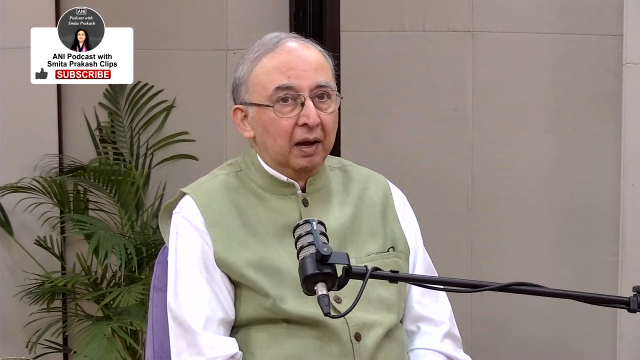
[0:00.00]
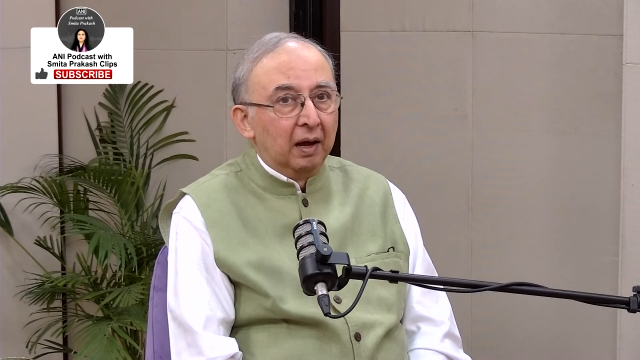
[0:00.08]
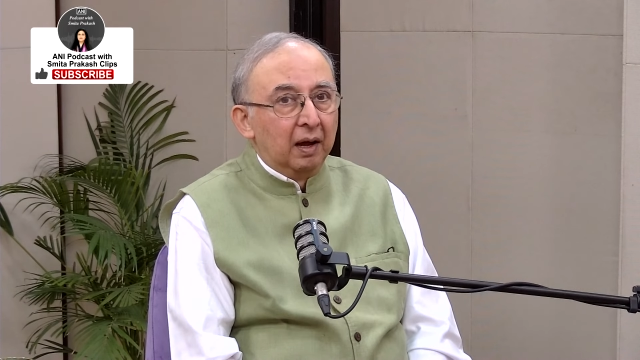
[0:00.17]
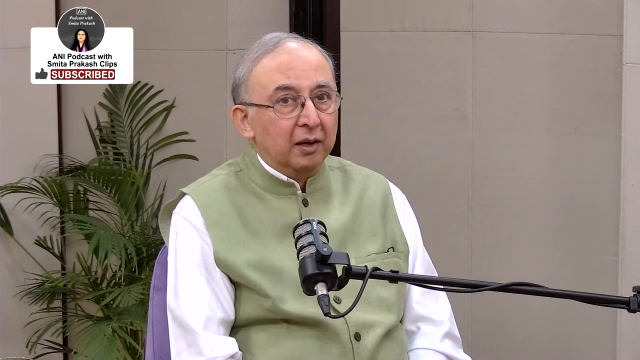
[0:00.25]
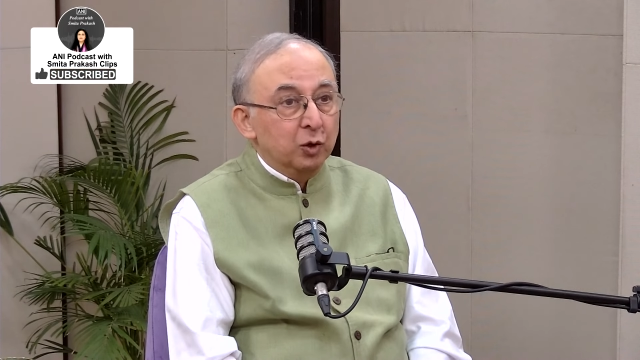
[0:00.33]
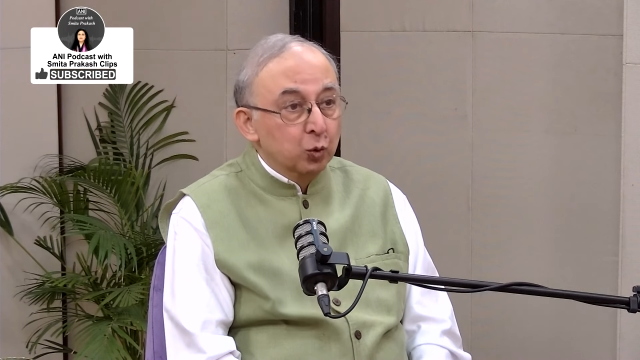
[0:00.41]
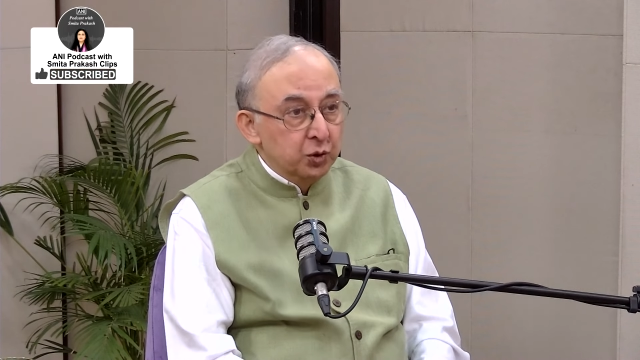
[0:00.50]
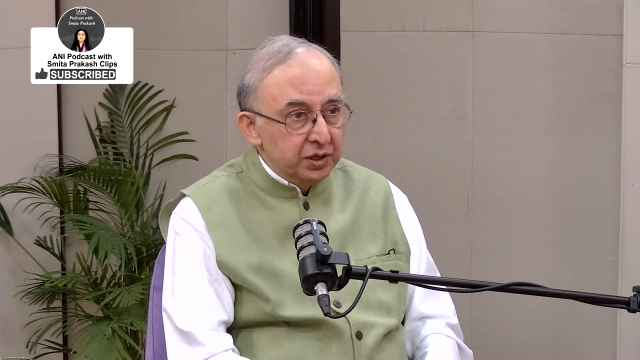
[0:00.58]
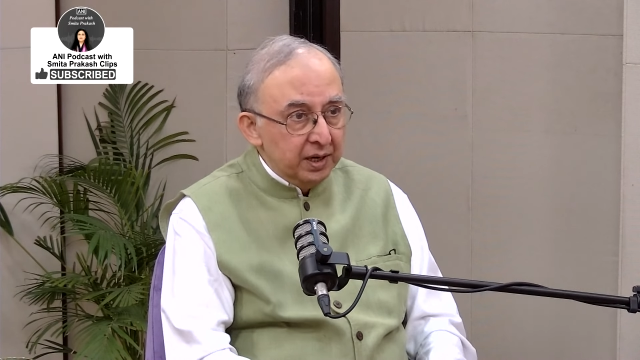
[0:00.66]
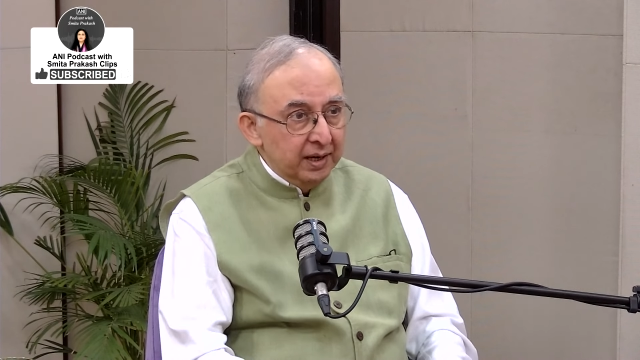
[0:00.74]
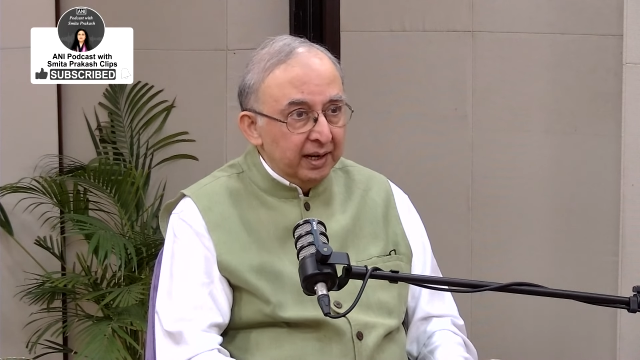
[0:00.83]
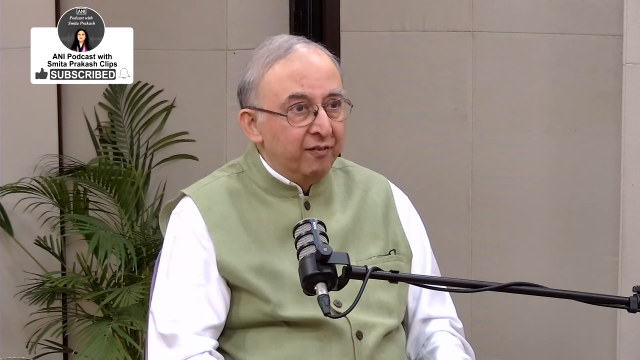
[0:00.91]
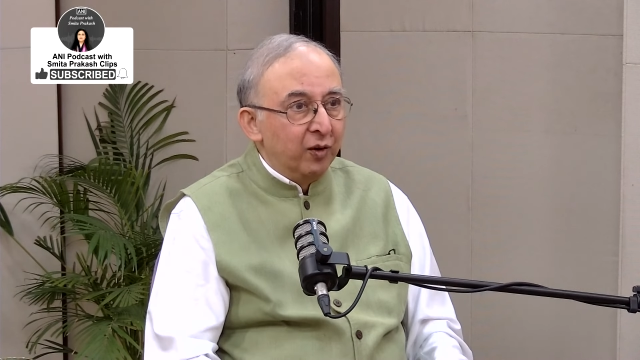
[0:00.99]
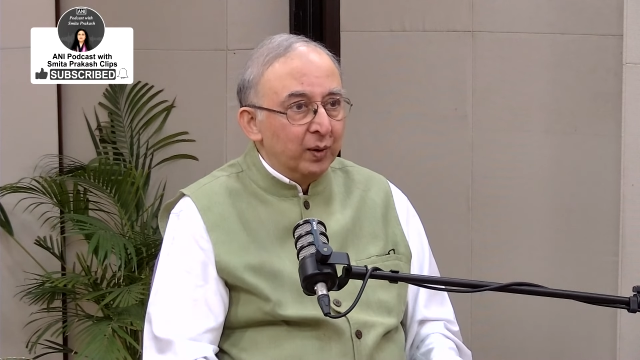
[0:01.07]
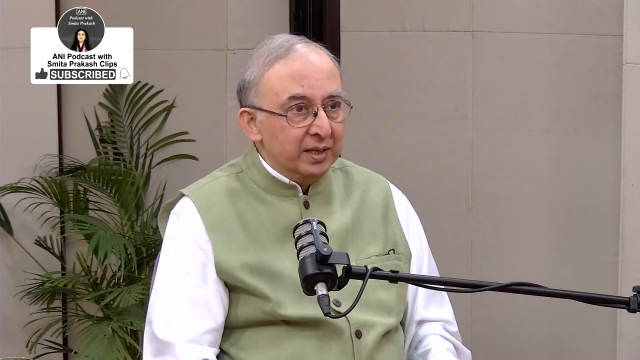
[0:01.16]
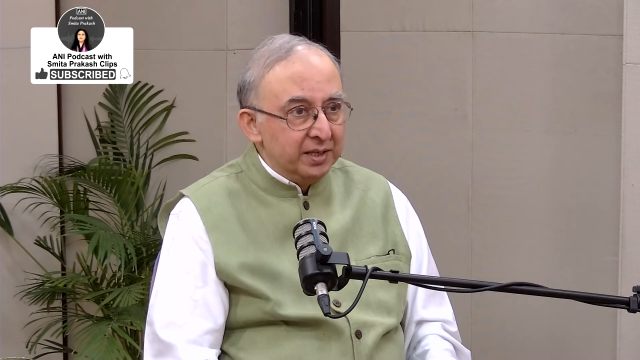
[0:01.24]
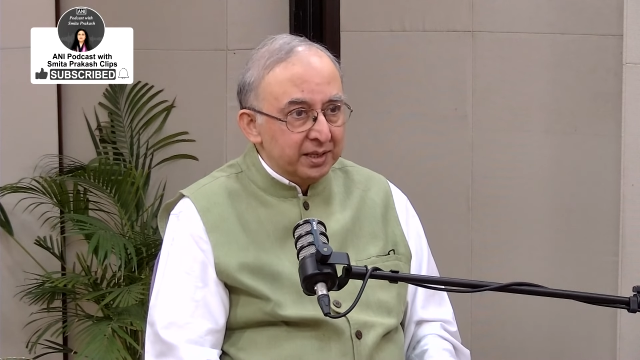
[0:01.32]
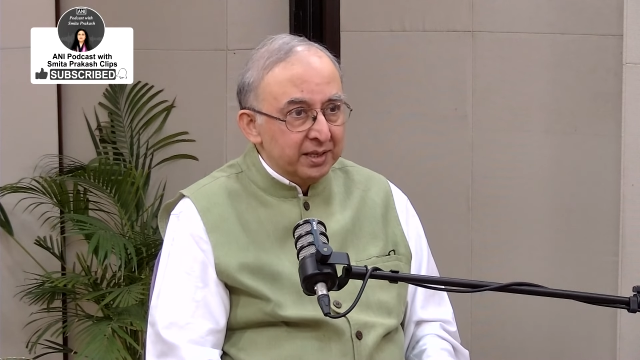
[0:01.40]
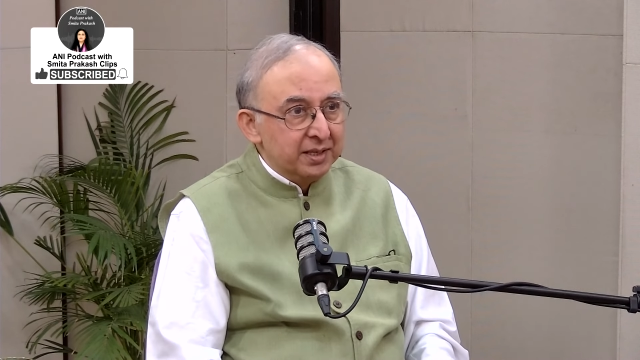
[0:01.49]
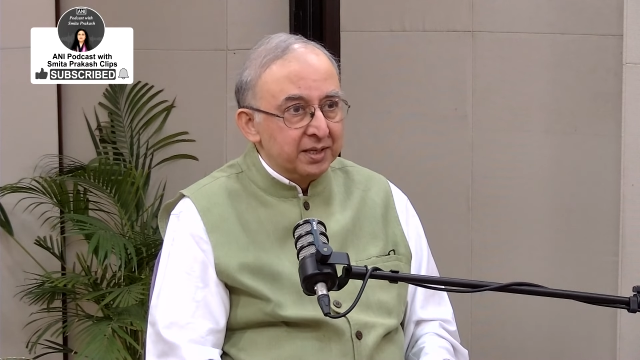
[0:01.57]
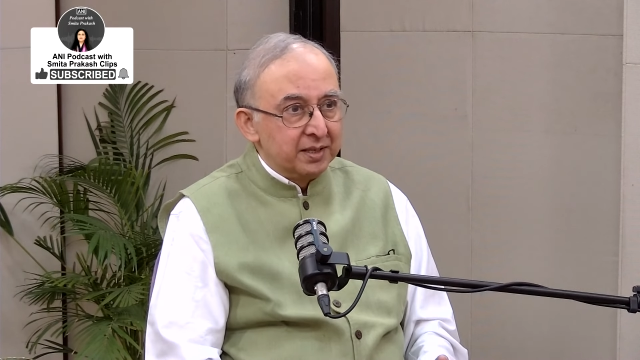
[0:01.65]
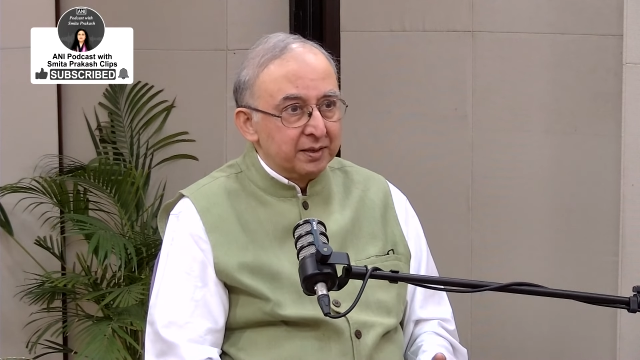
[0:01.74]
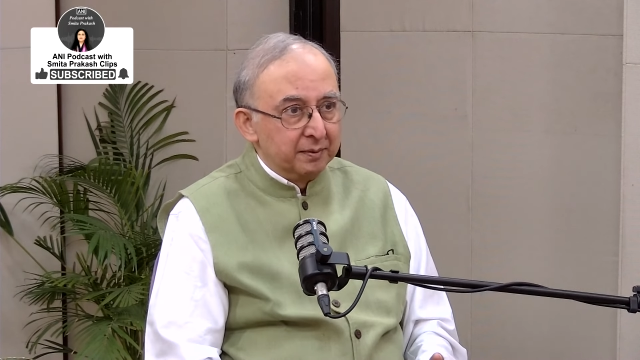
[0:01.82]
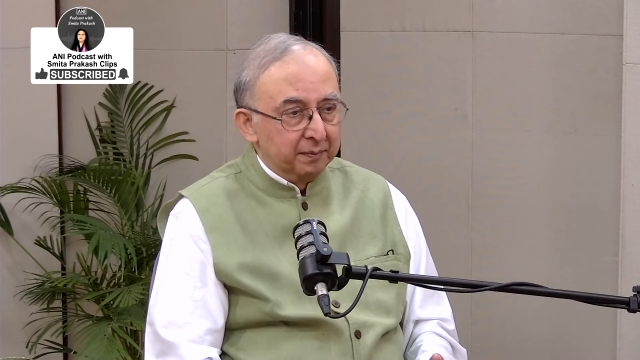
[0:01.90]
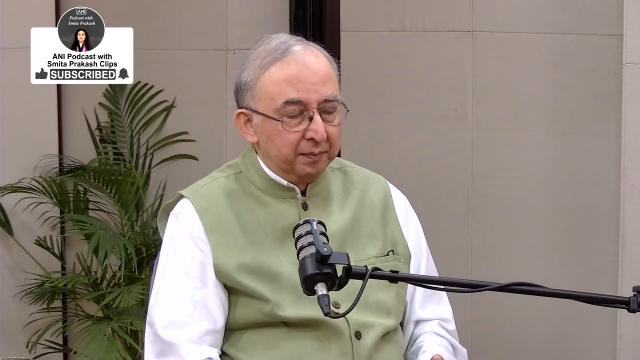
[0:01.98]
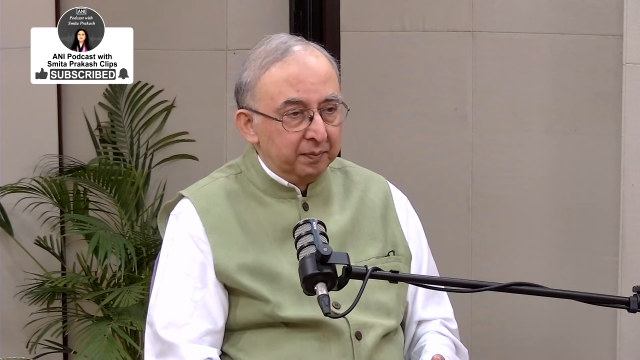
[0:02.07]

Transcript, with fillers: uh, using influencers,